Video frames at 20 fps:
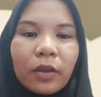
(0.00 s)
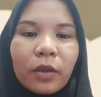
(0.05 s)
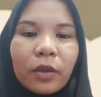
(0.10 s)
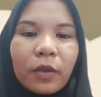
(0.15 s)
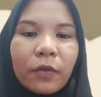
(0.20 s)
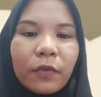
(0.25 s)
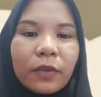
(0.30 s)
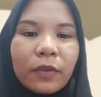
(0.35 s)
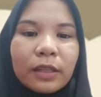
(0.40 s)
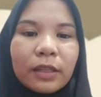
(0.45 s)

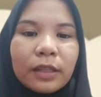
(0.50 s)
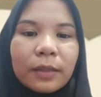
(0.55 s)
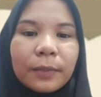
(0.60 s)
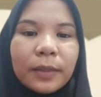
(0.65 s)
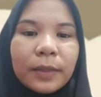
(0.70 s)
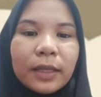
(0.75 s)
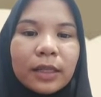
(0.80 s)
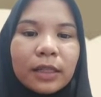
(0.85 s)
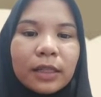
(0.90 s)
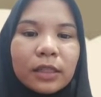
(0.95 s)
especially
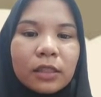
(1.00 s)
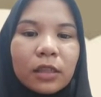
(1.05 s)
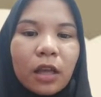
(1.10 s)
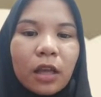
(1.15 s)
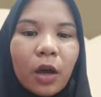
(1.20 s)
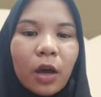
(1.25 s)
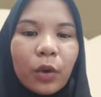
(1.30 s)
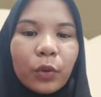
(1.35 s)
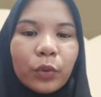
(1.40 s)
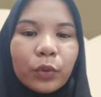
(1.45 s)
because
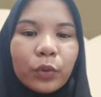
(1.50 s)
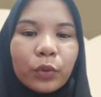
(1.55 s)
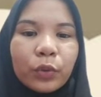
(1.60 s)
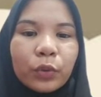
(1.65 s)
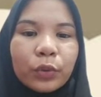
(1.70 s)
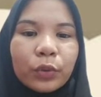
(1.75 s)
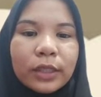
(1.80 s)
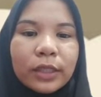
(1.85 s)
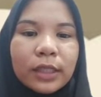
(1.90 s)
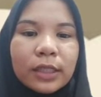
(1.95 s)

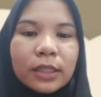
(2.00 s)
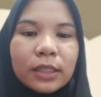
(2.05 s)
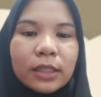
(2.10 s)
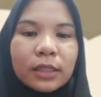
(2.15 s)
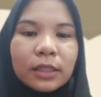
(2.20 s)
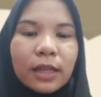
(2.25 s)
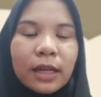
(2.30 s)
how teacher